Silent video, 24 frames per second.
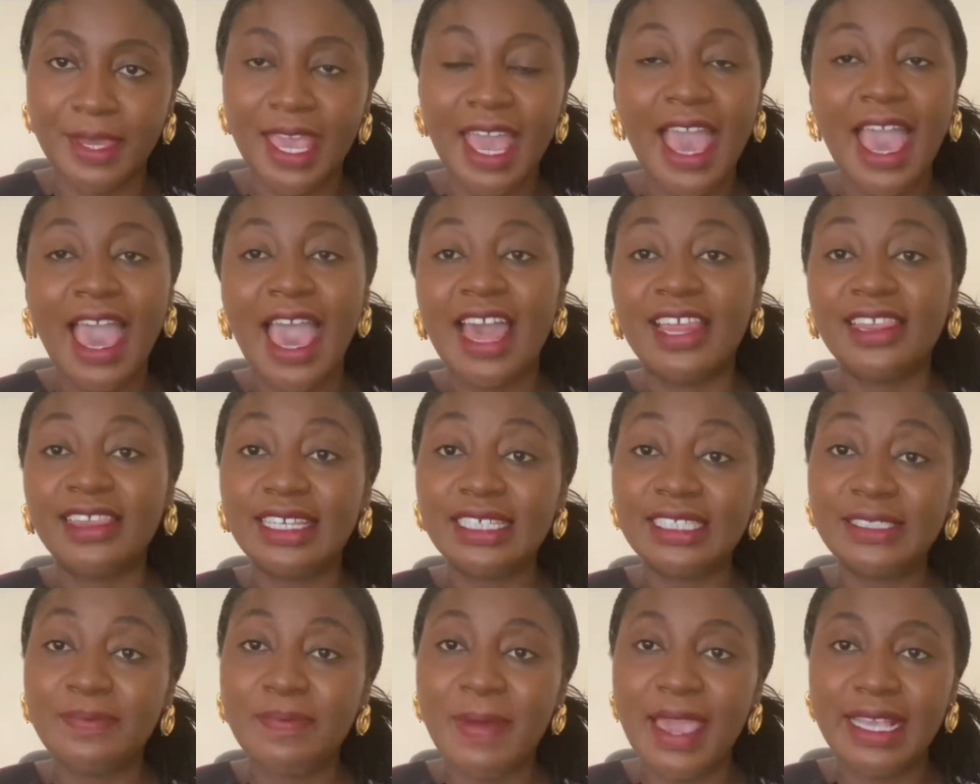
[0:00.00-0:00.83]
And
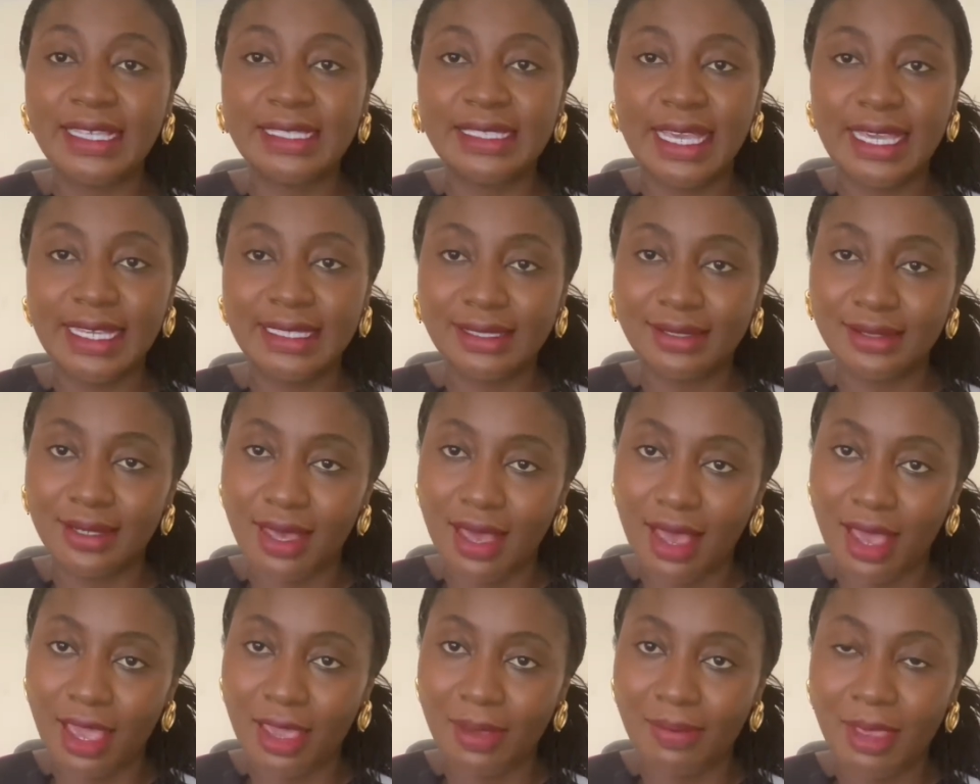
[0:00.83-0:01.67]
this may take
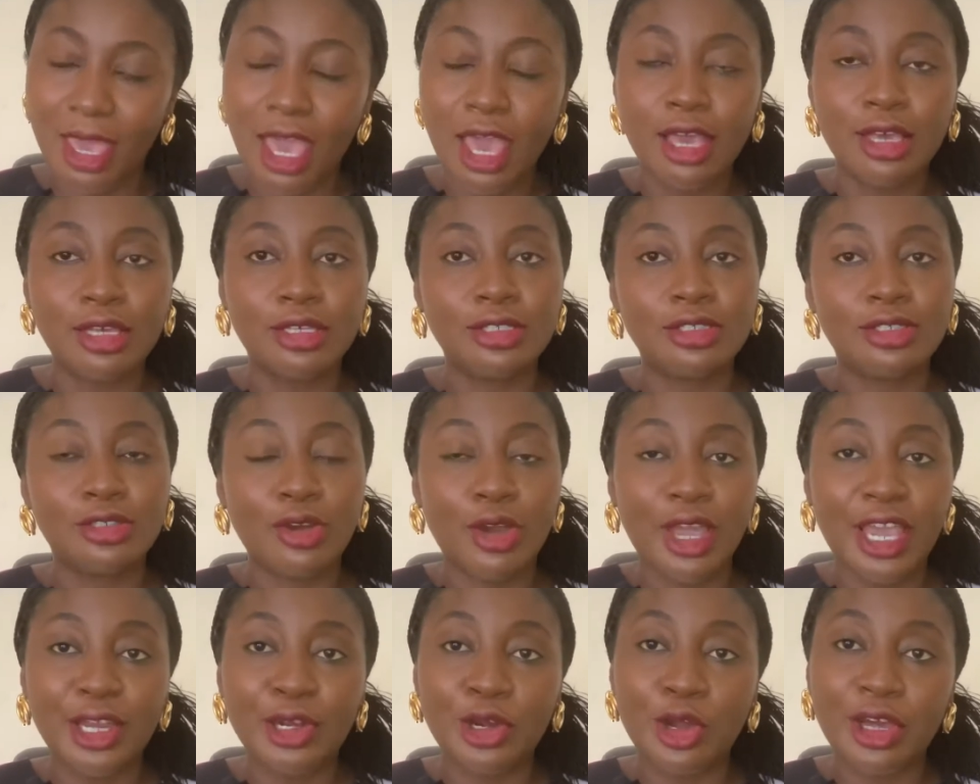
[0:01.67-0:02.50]
time. So
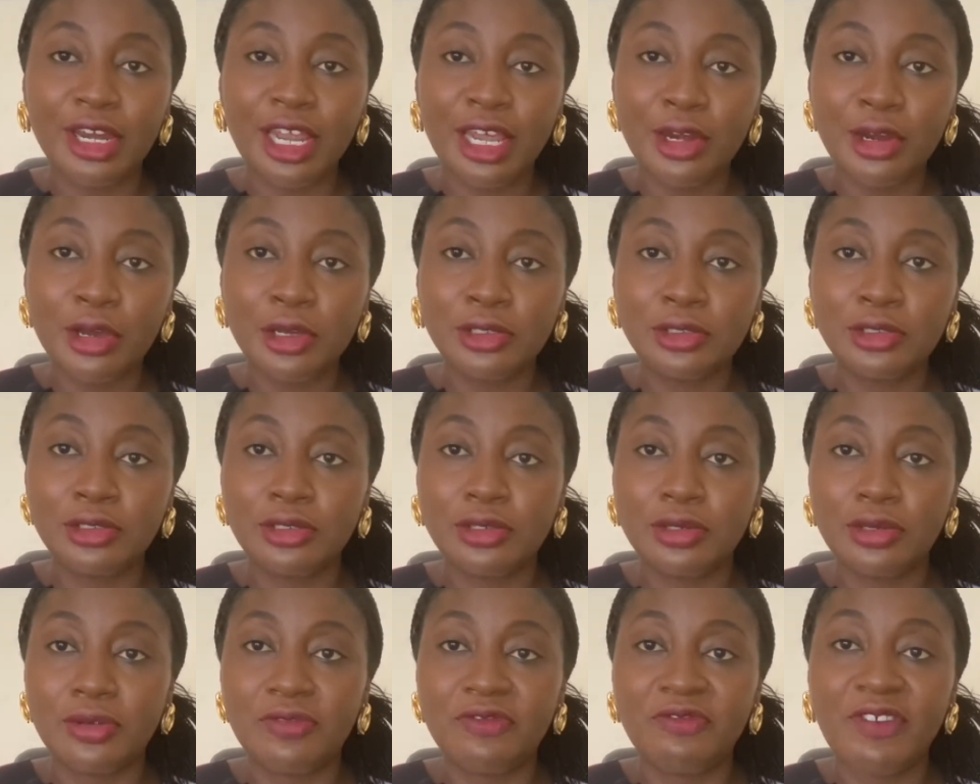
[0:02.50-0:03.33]
in order not
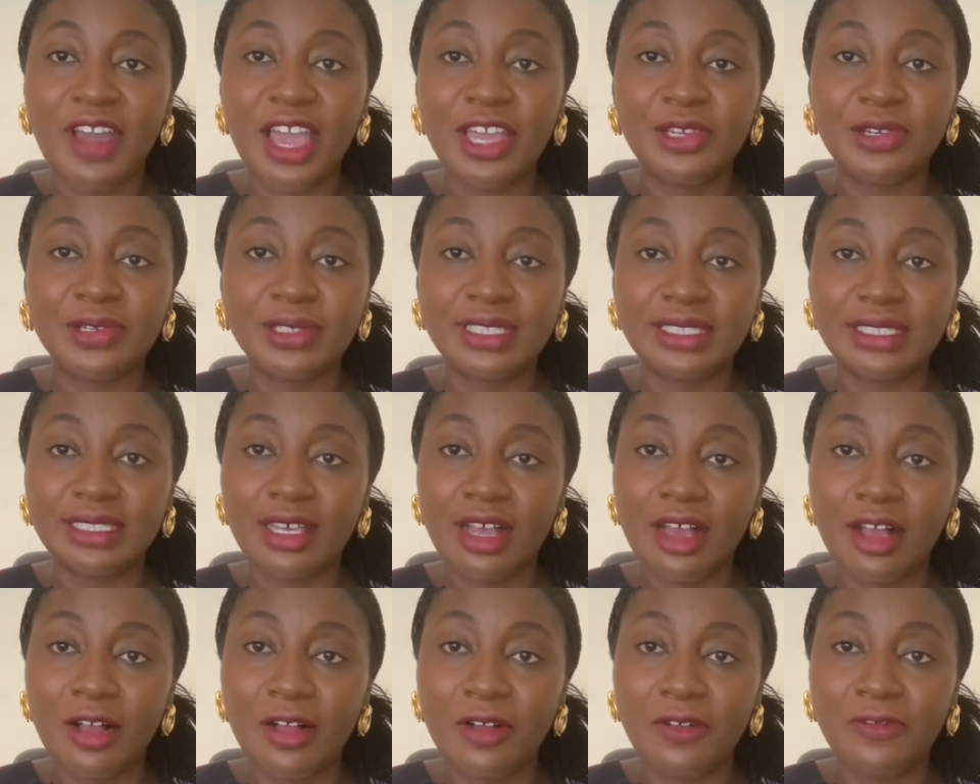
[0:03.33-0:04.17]
to find
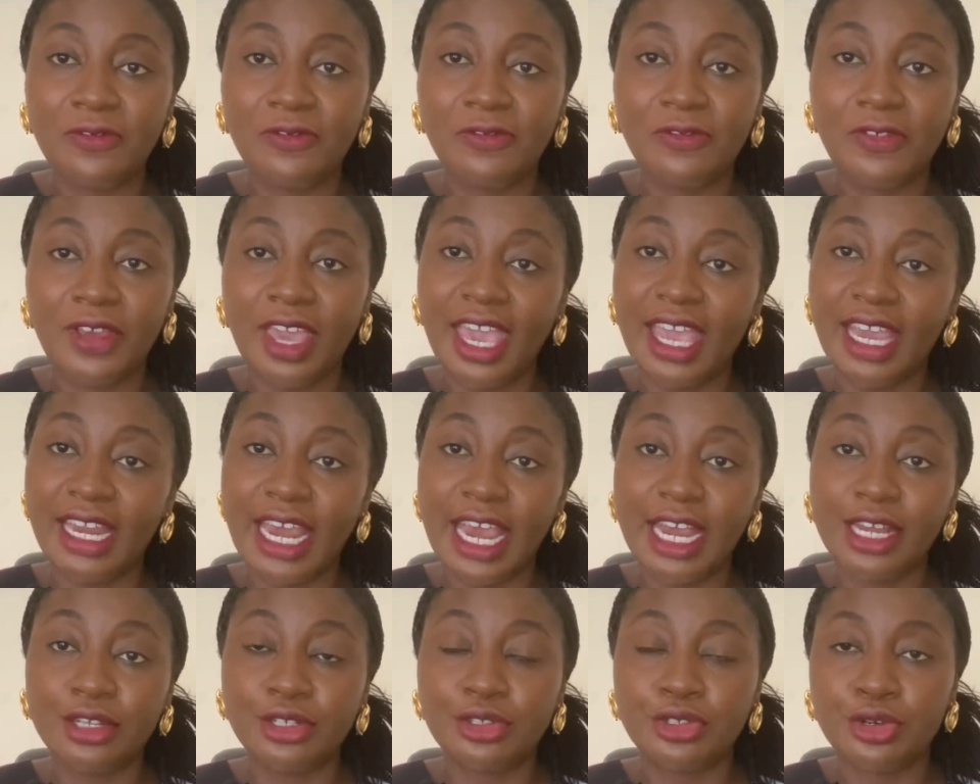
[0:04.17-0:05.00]
yourself in
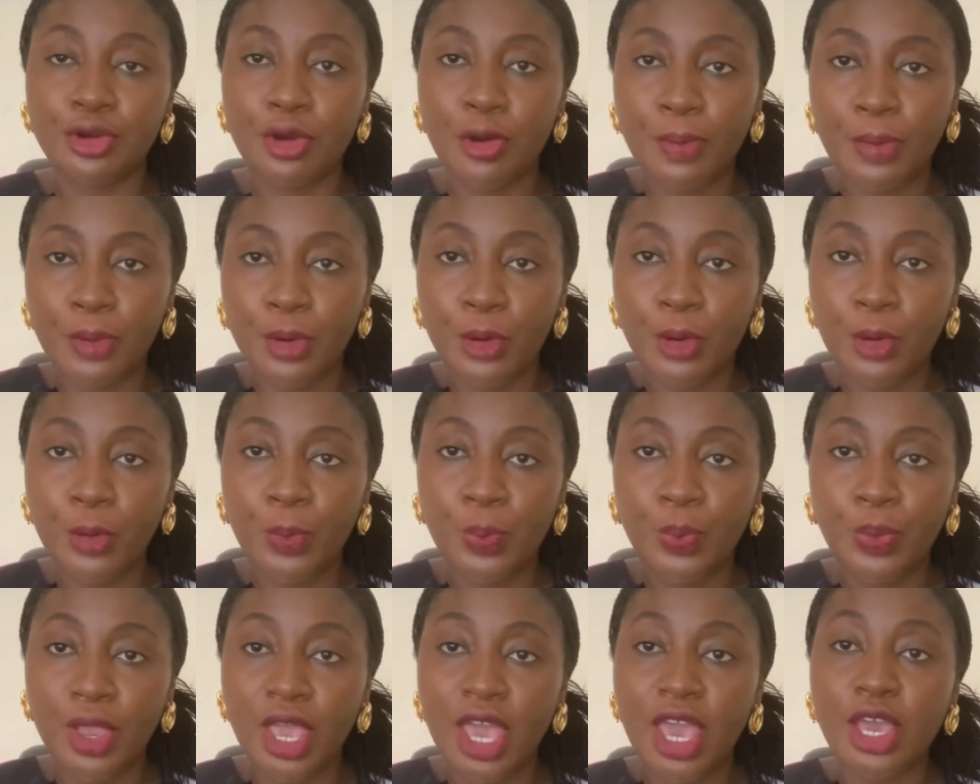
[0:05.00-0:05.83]
any trouble,
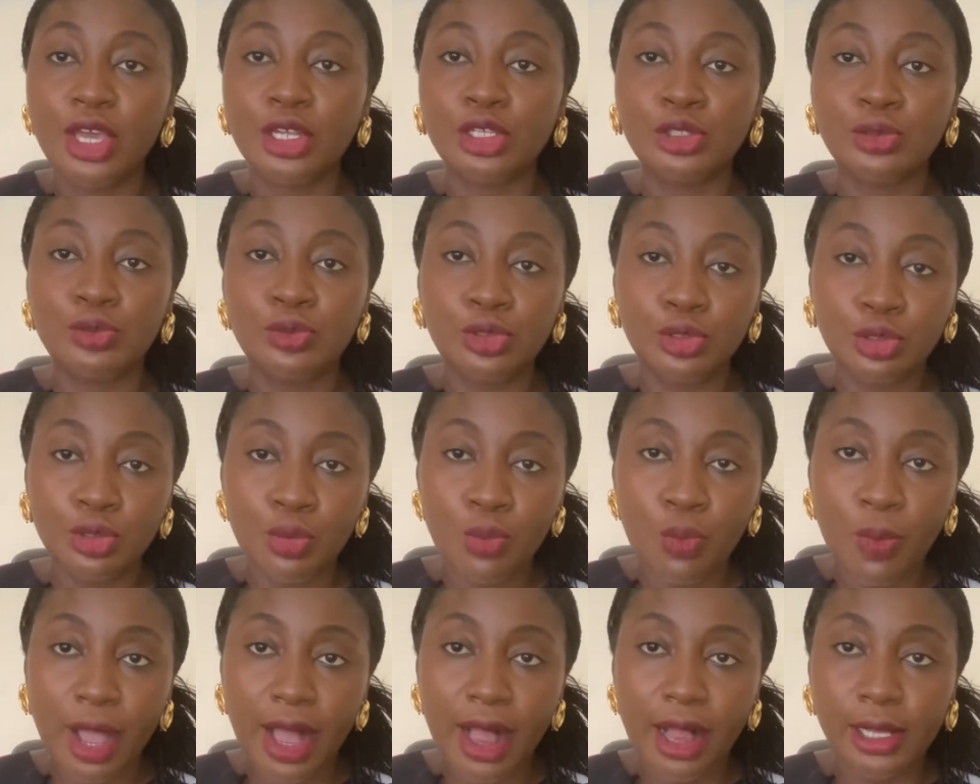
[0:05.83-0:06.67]
do
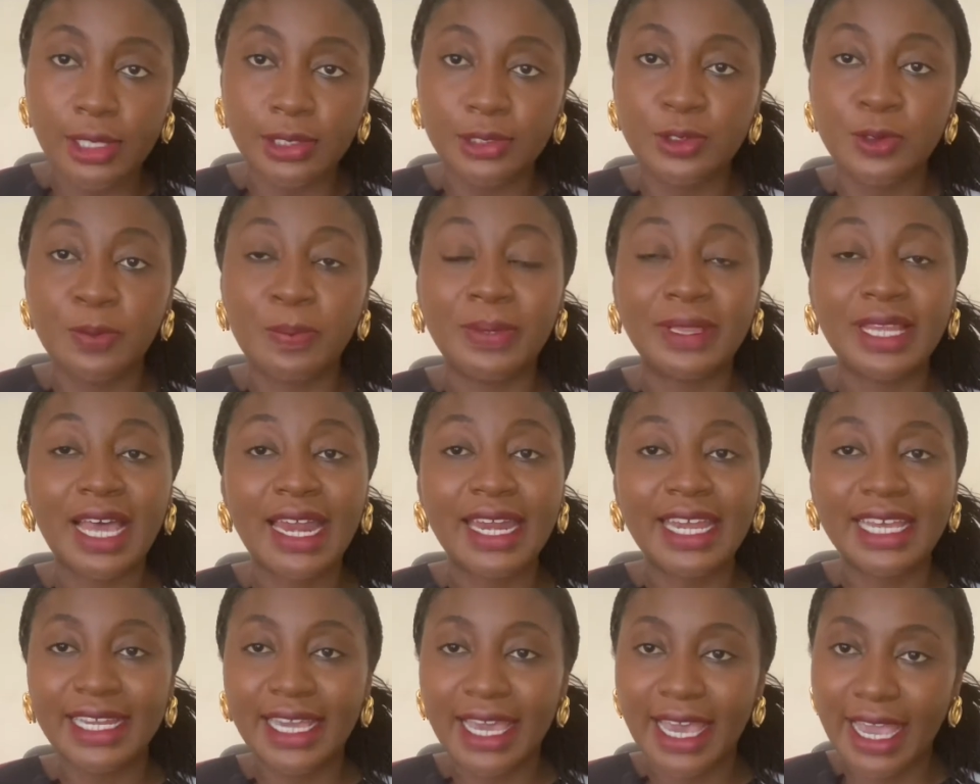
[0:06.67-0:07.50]
well to plan
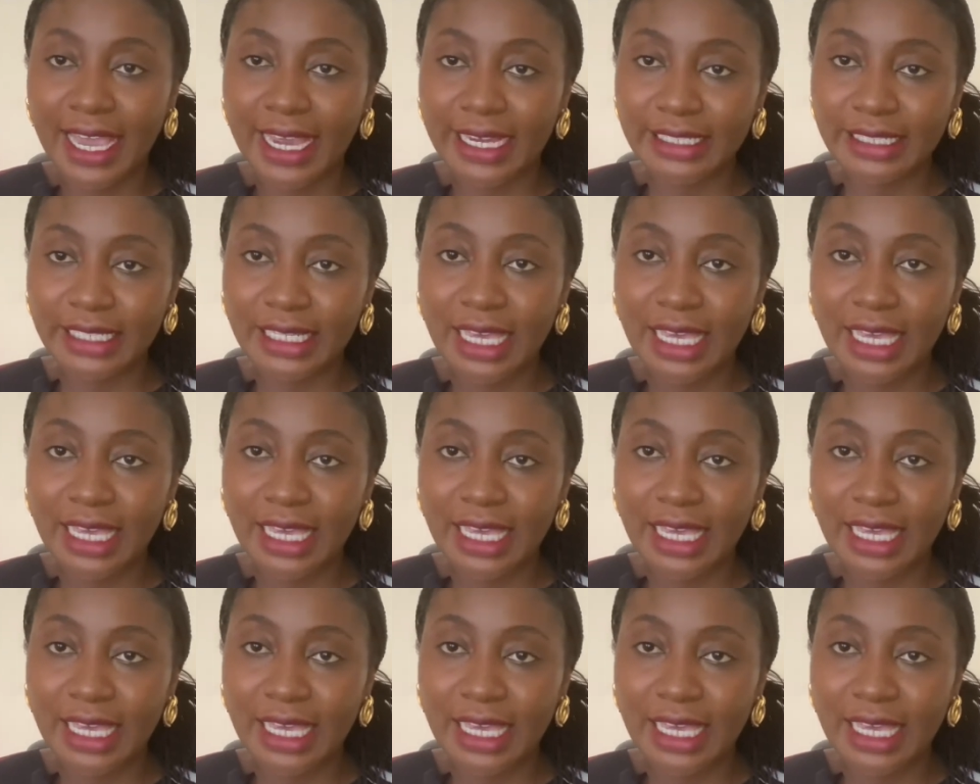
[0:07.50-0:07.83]
ahead.